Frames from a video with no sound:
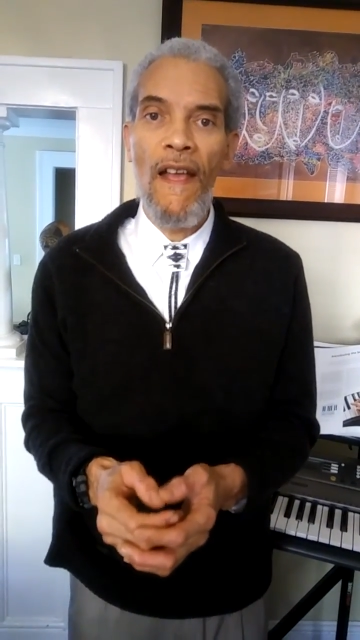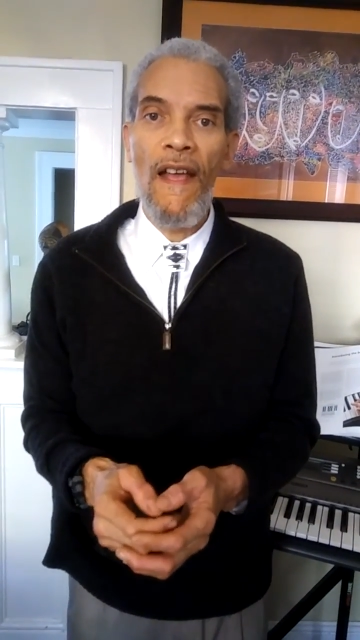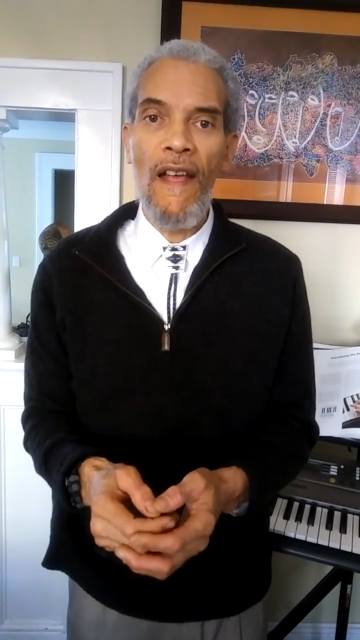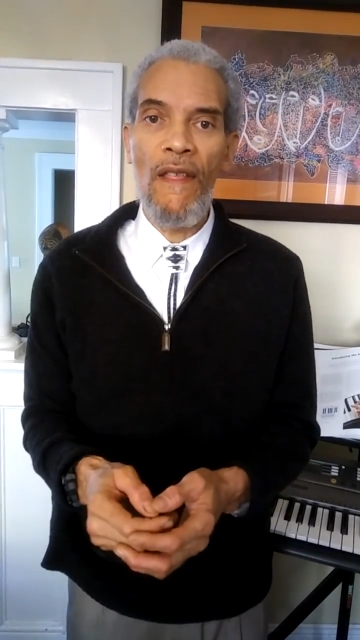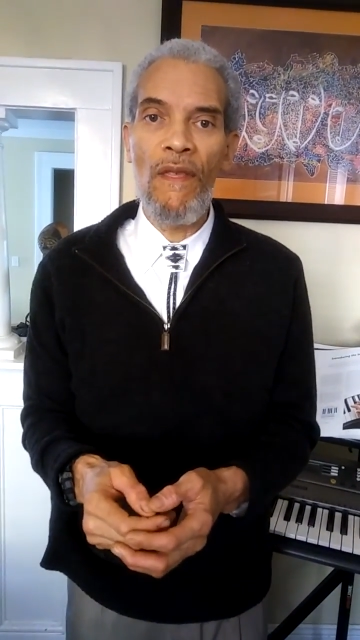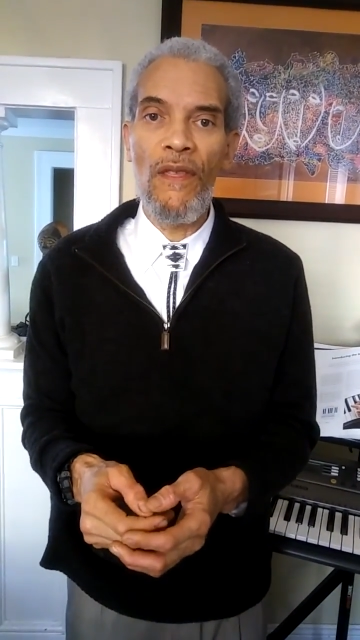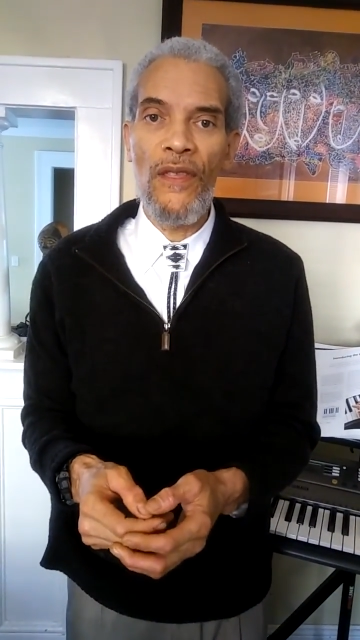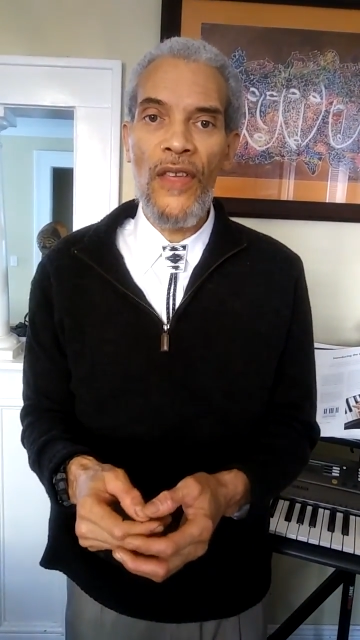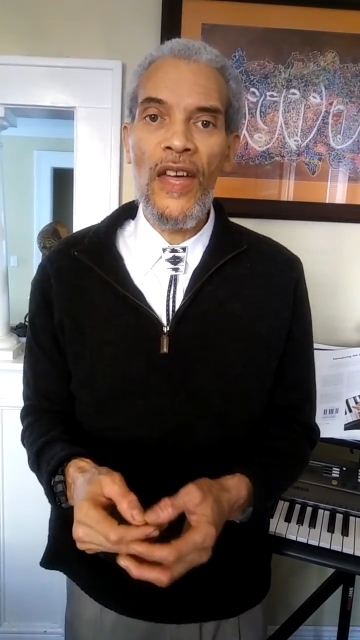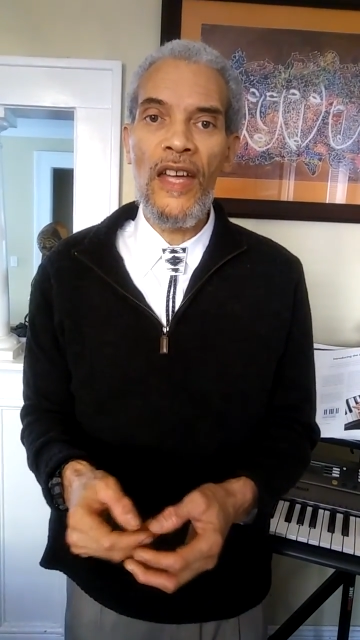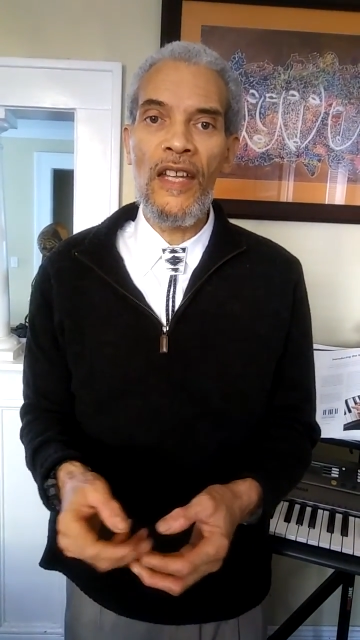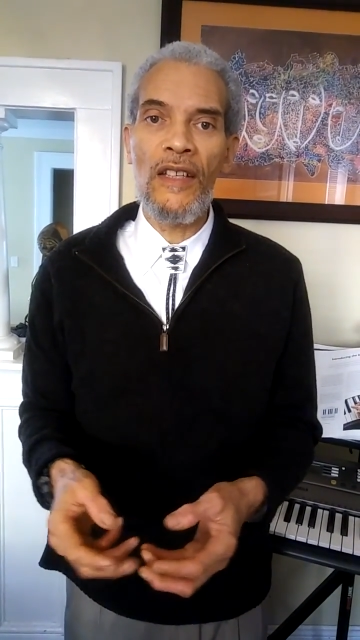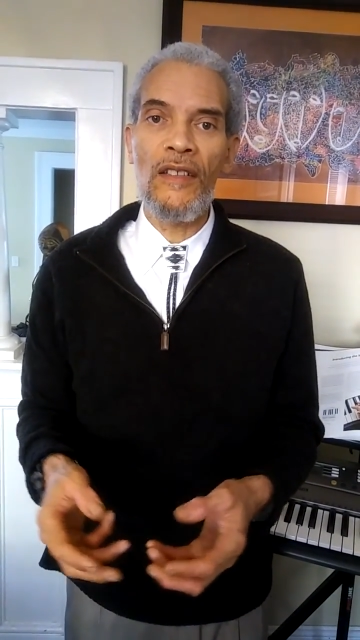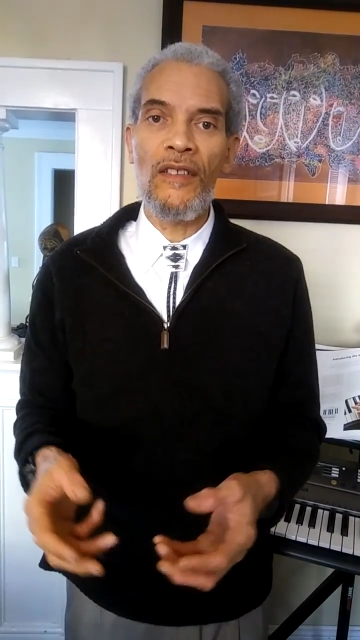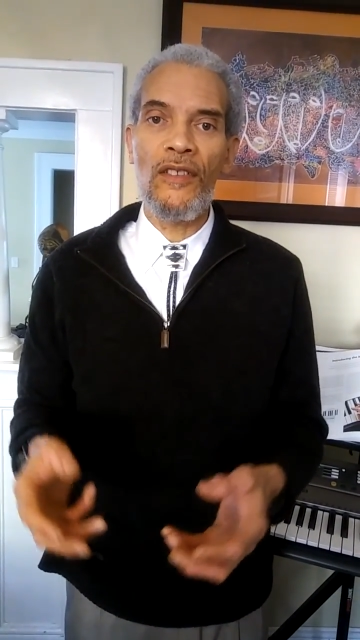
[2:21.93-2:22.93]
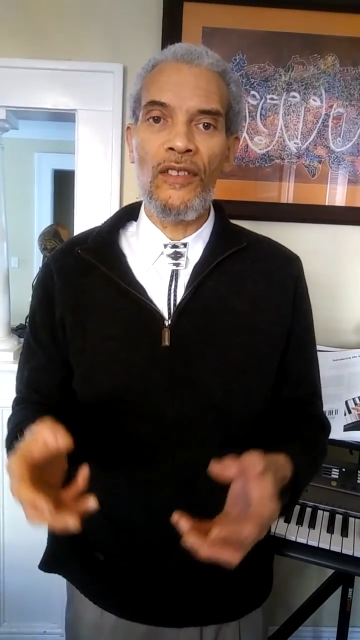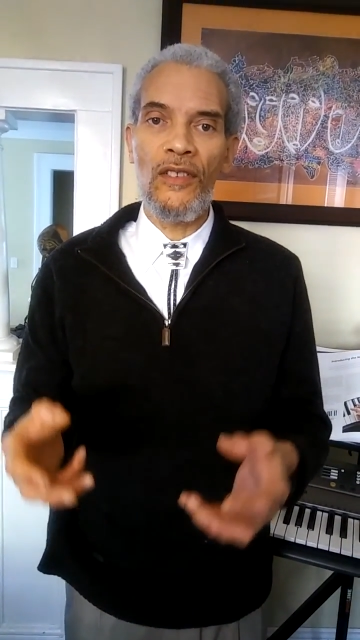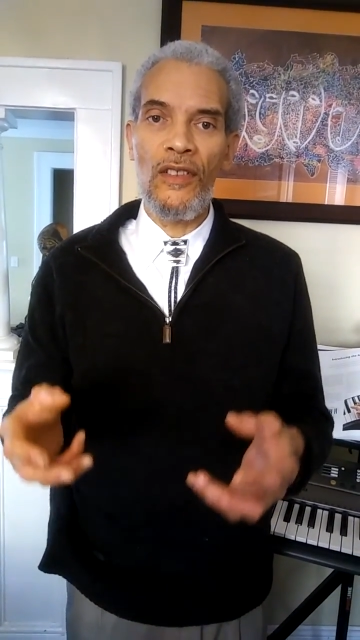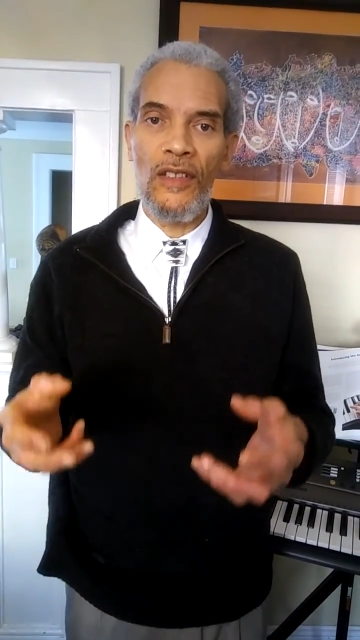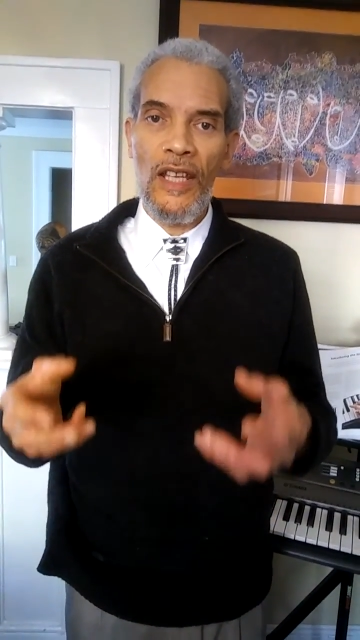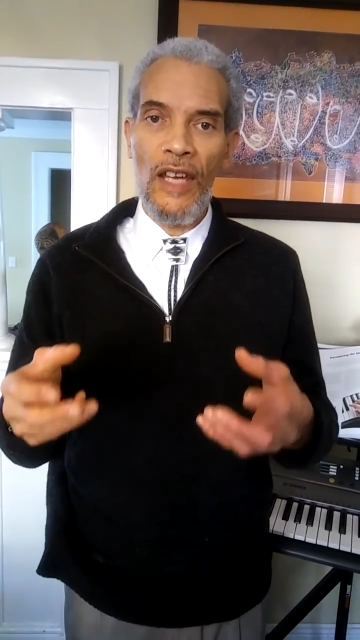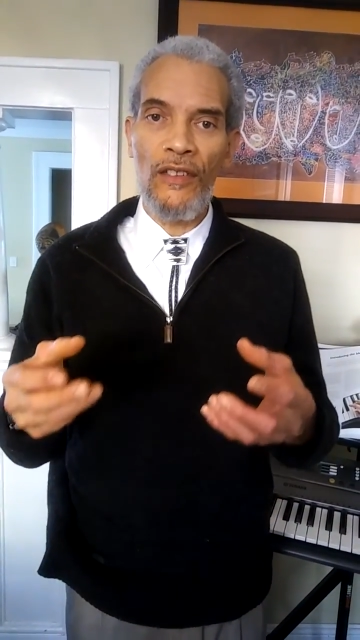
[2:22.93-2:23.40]
And then,
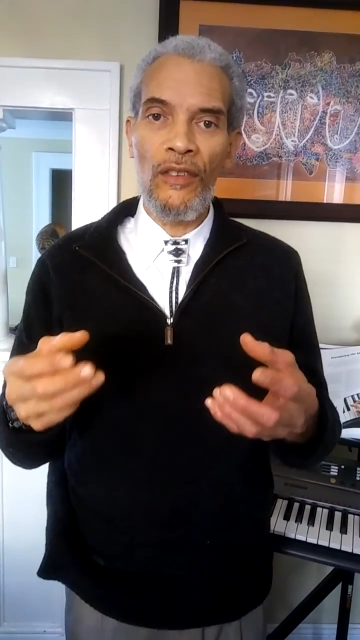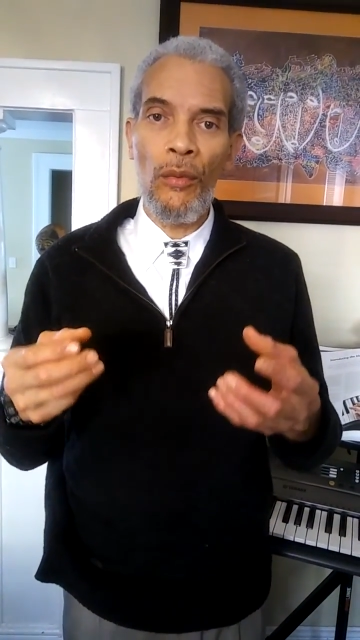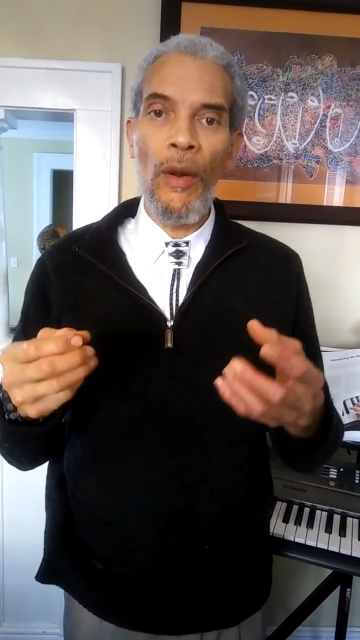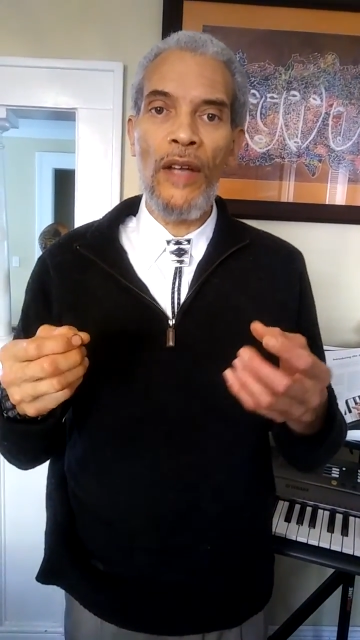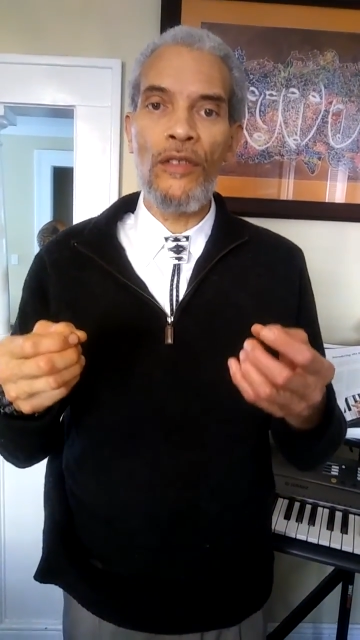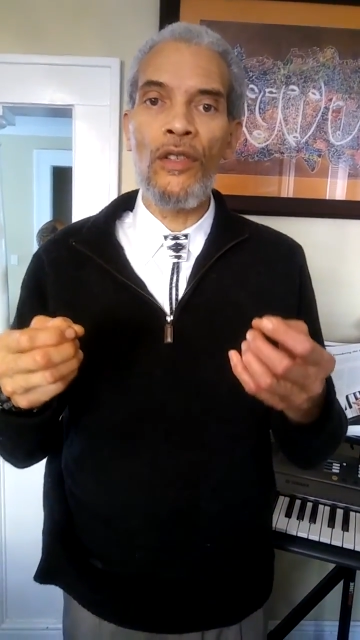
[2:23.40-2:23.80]
guess what?